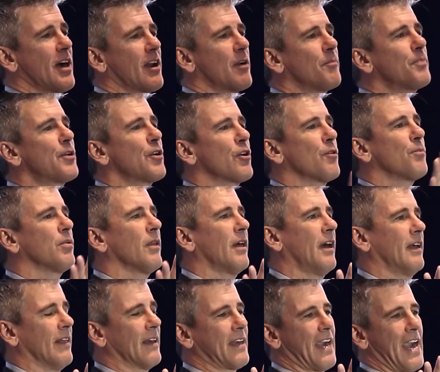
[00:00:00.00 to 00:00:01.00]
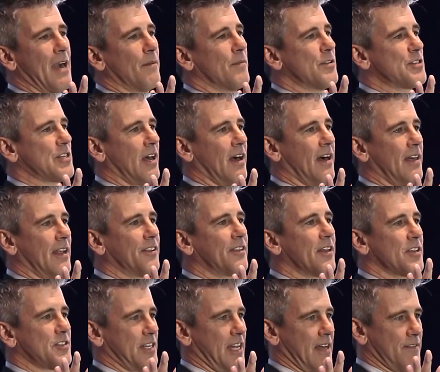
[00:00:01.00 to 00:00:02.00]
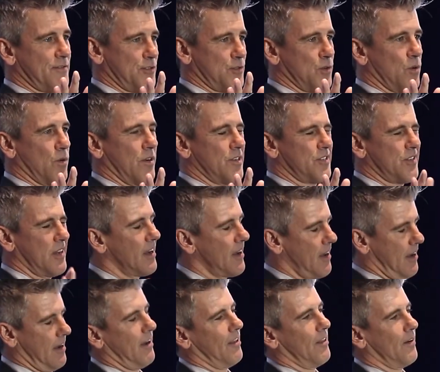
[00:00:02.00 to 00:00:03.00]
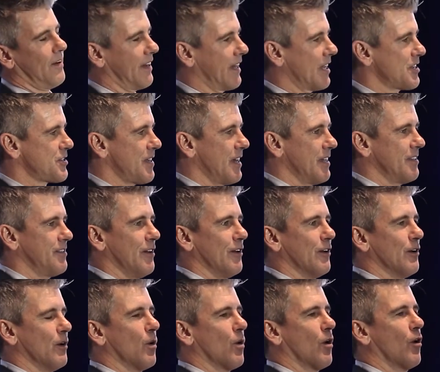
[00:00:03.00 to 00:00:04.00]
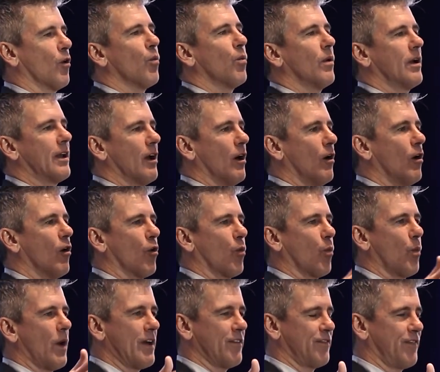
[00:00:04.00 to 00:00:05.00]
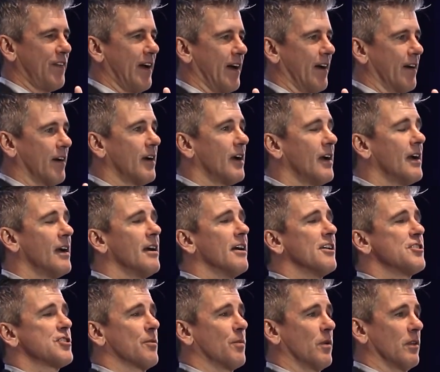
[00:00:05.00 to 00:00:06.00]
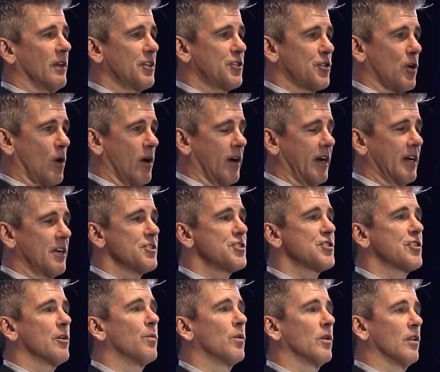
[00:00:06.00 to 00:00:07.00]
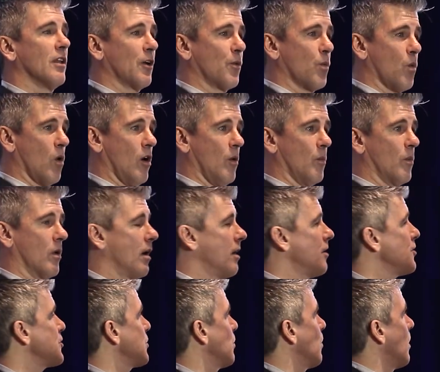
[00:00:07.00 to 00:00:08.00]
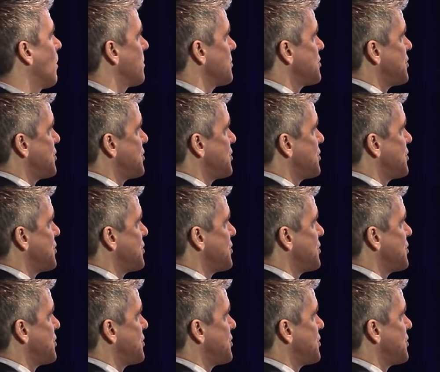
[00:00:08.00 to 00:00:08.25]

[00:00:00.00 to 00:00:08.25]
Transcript: not a pure play like Amazon, it doesn't have stores, although I guess they do, or, you know, or Wayfair. Someone like Target, someone like Walmart. So what we're